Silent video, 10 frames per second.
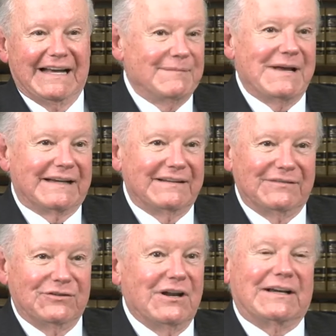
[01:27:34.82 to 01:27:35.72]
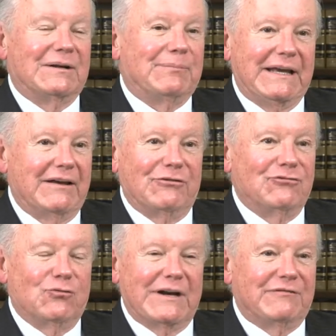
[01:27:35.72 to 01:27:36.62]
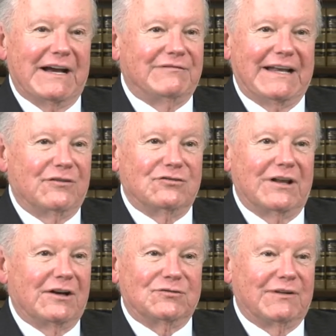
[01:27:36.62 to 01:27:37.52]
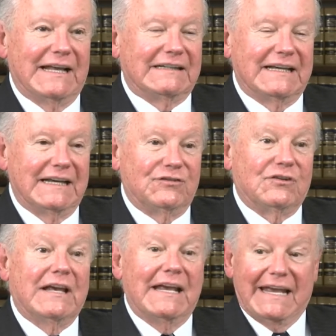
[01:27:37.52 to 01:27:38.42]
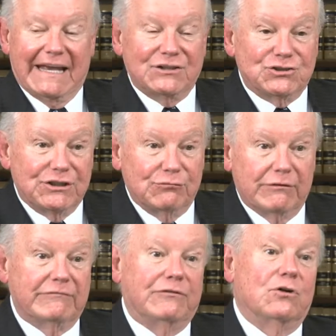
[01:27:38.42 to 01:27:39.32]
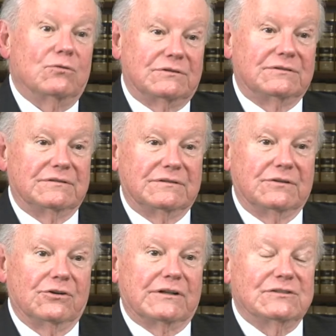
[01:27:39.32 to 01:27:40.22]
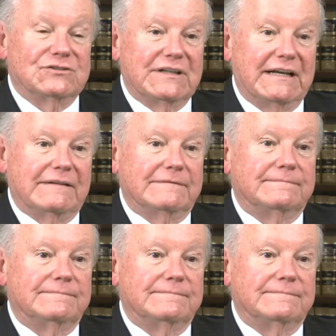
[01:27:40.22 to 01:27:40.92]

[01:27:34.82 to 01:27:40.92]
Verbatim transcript: I'm not, you're not going to pay $125,000 for that case. And she revoked her consent.